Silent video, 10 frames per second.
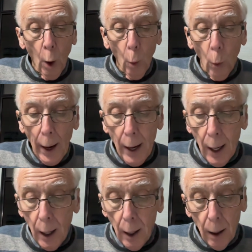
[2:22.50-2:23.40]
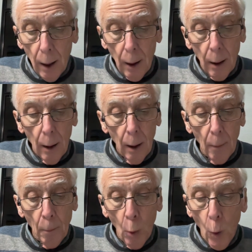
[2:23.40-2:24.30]
where
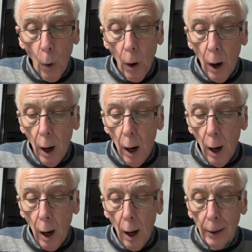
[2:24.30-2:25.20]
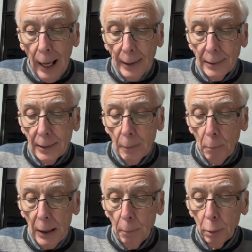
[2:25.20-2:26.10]
more Latin
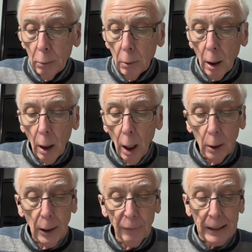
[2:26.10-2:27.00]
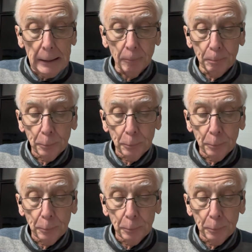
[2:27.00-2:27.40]
people are living.